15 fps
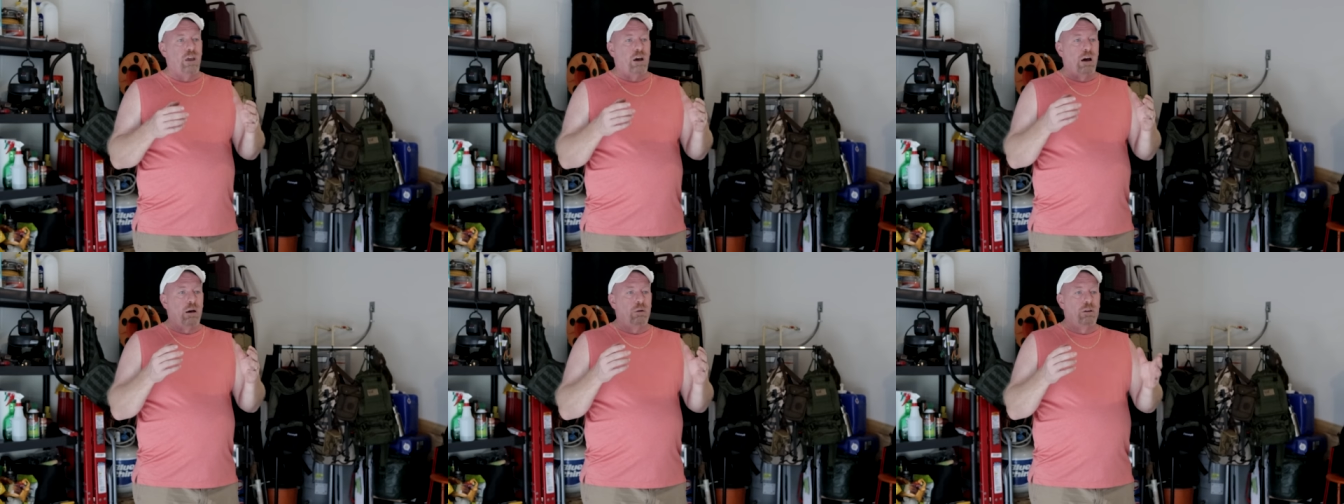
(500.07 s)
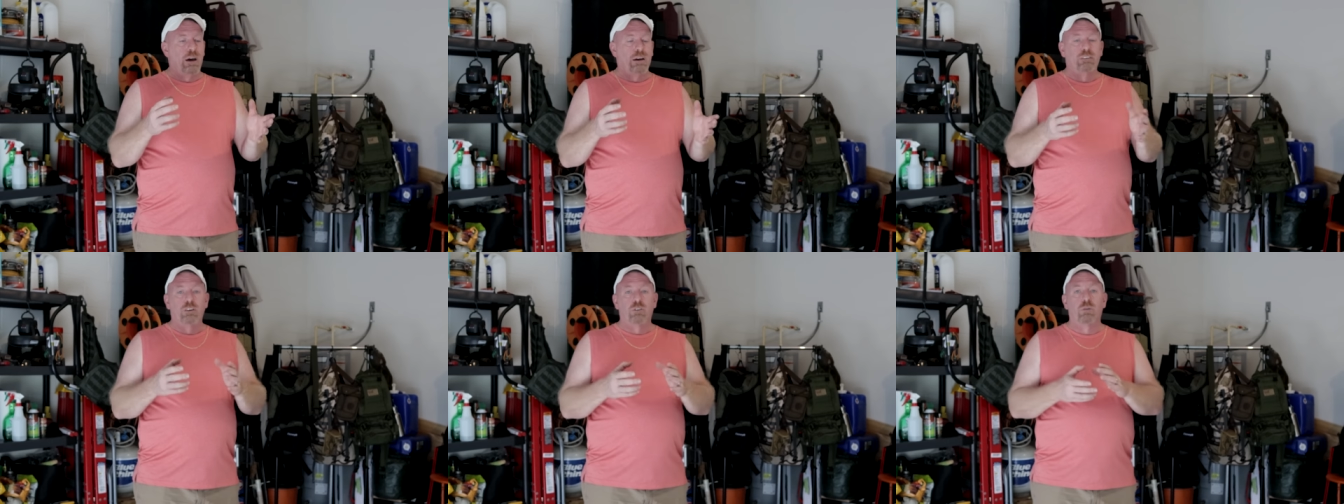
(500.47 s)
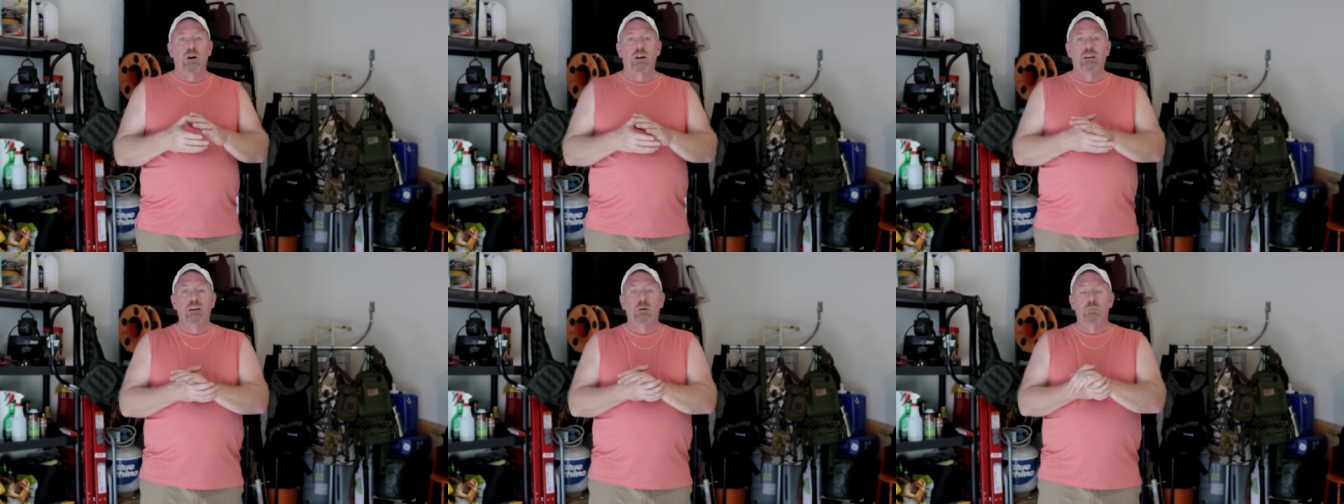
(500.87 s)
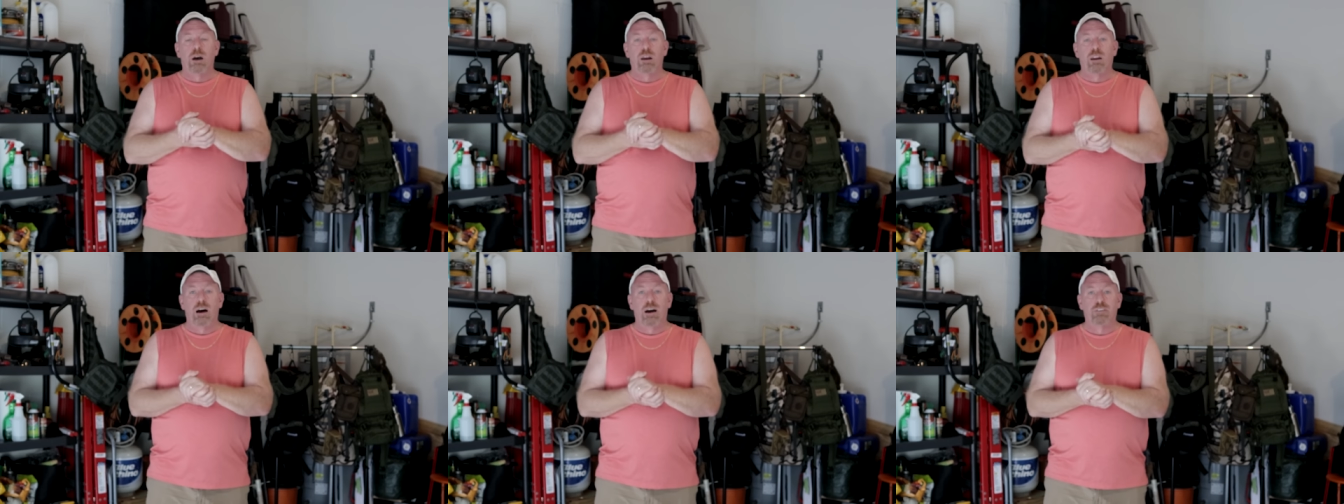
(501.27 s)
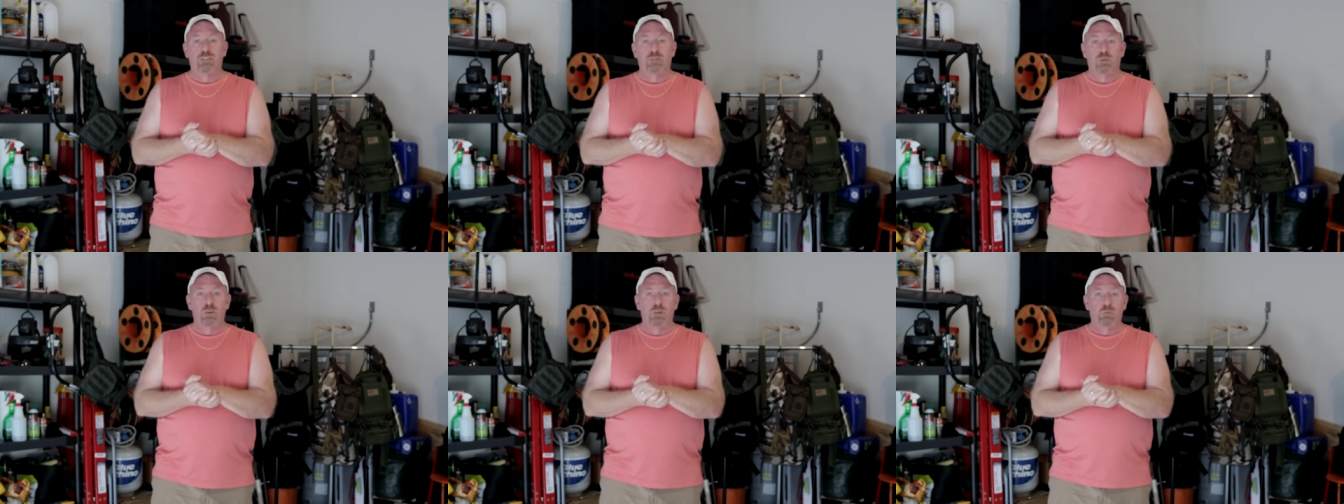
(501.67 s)
I'd like to try to get my live
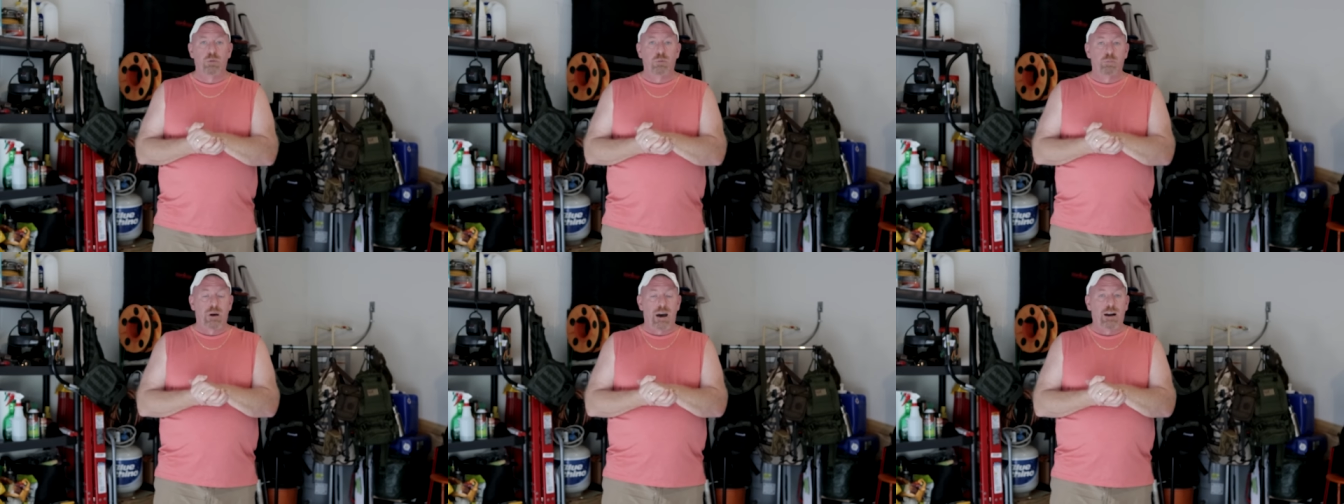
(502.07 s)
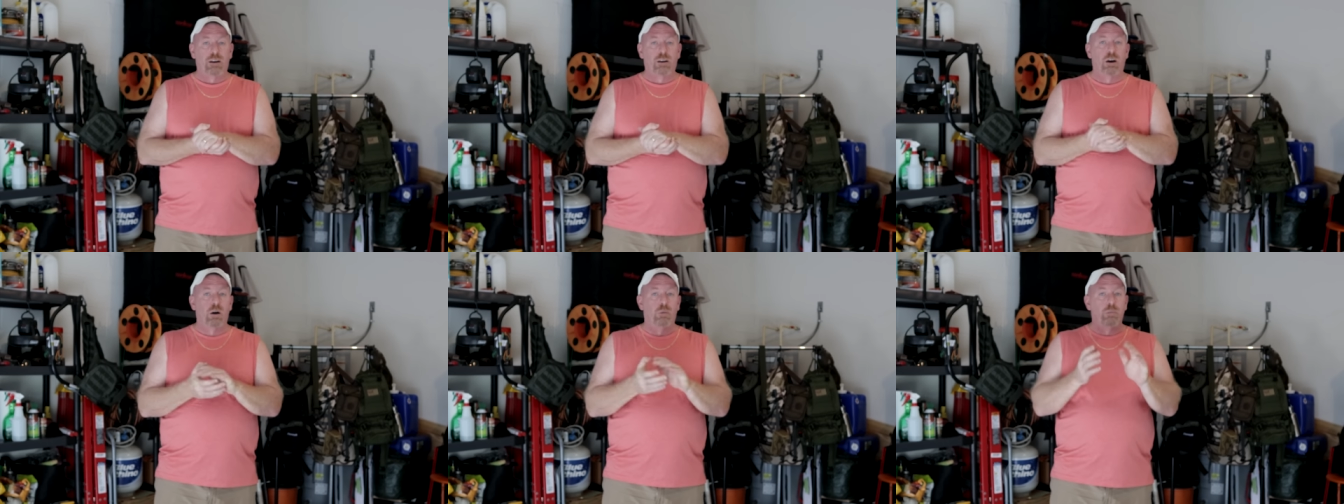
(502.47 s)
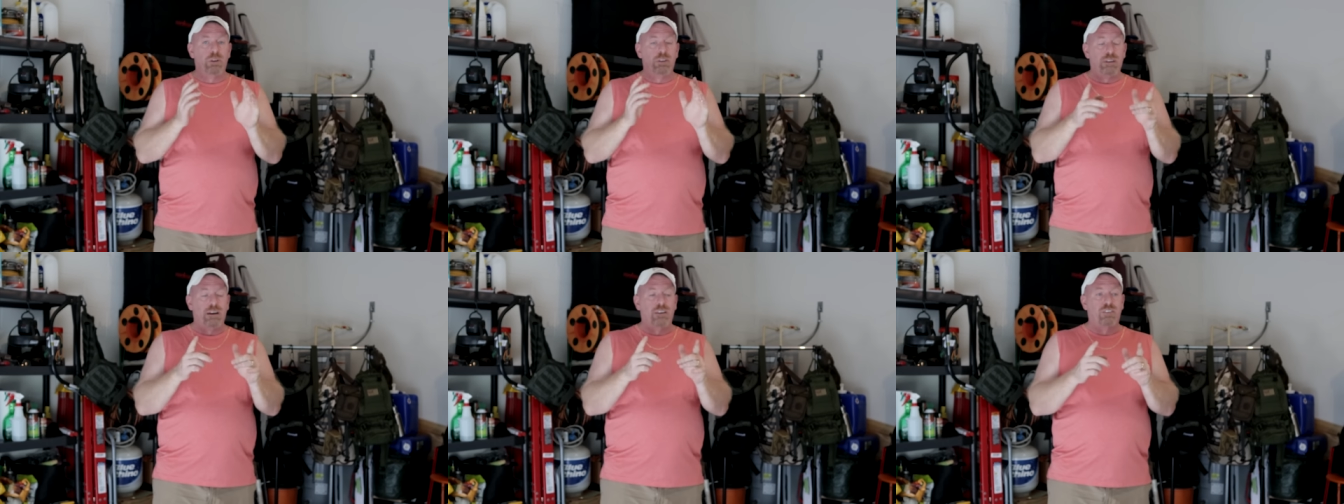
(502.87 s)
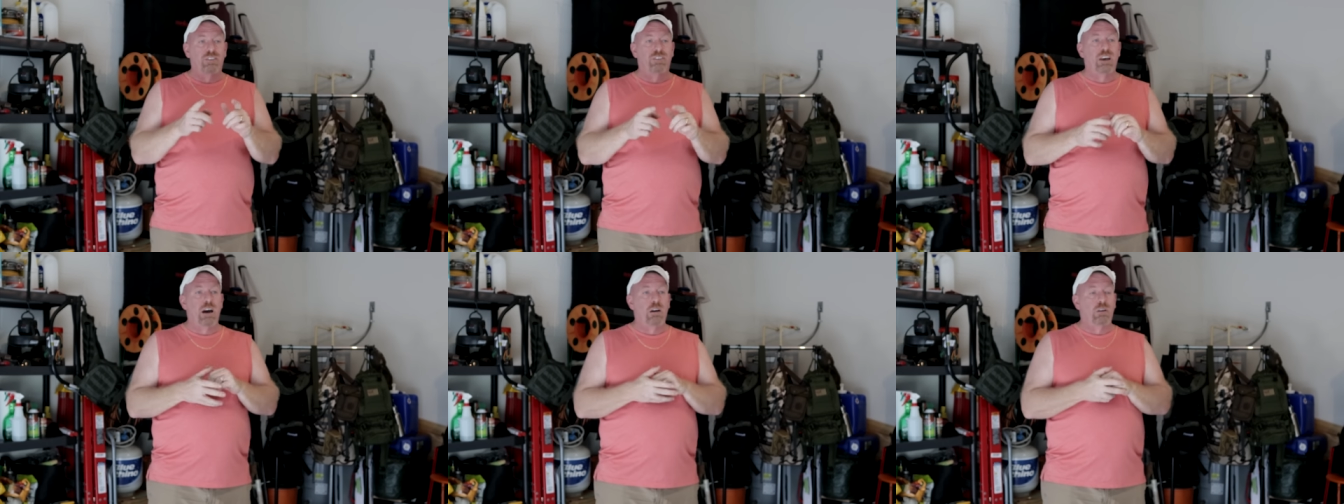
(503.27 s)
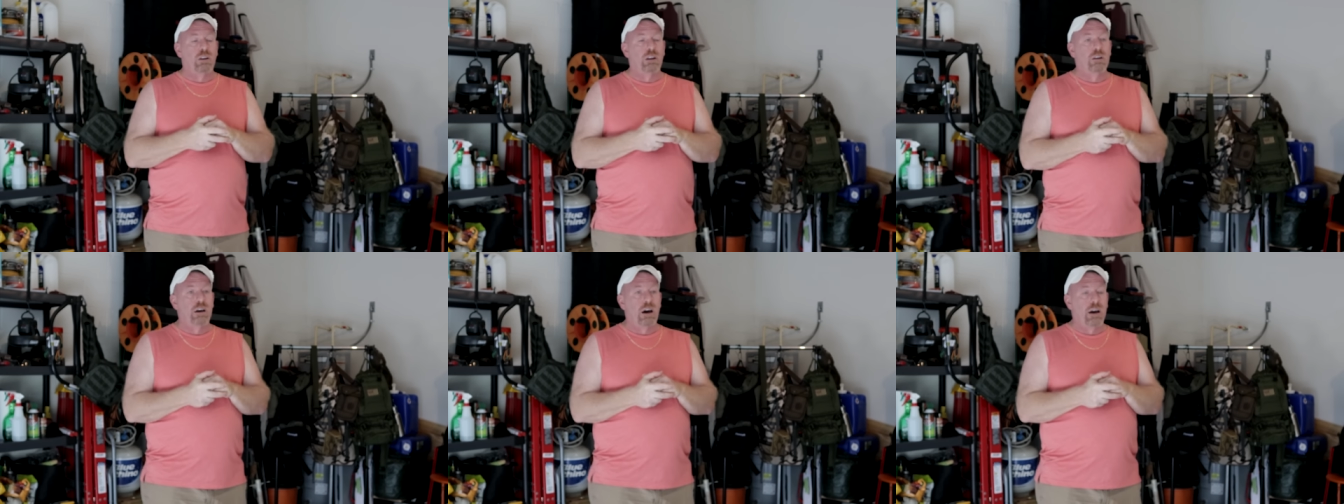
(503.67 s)
streams back up next
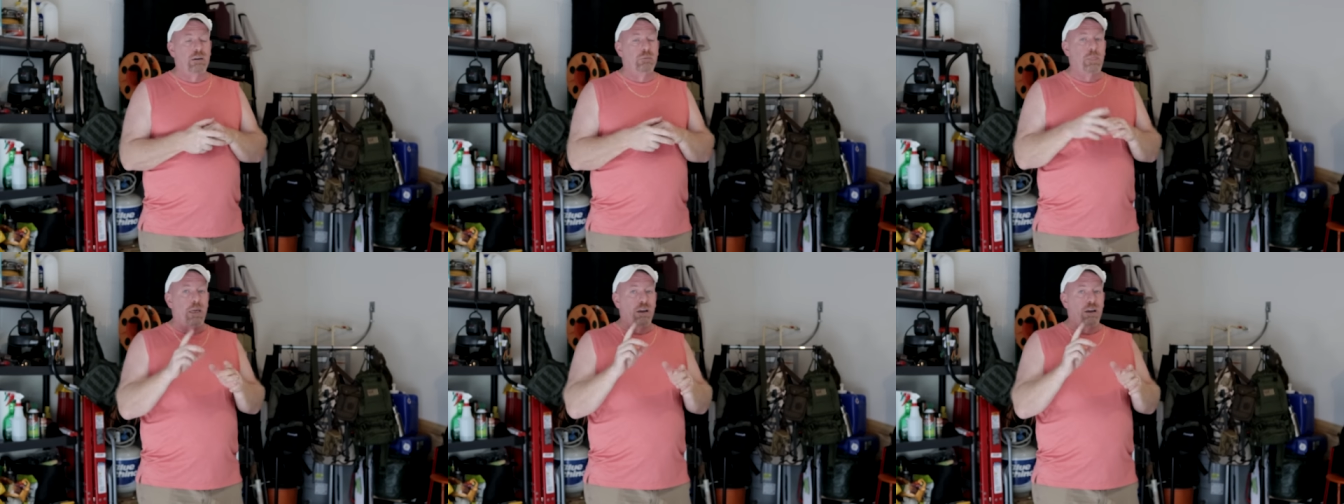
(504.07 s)
Saturday night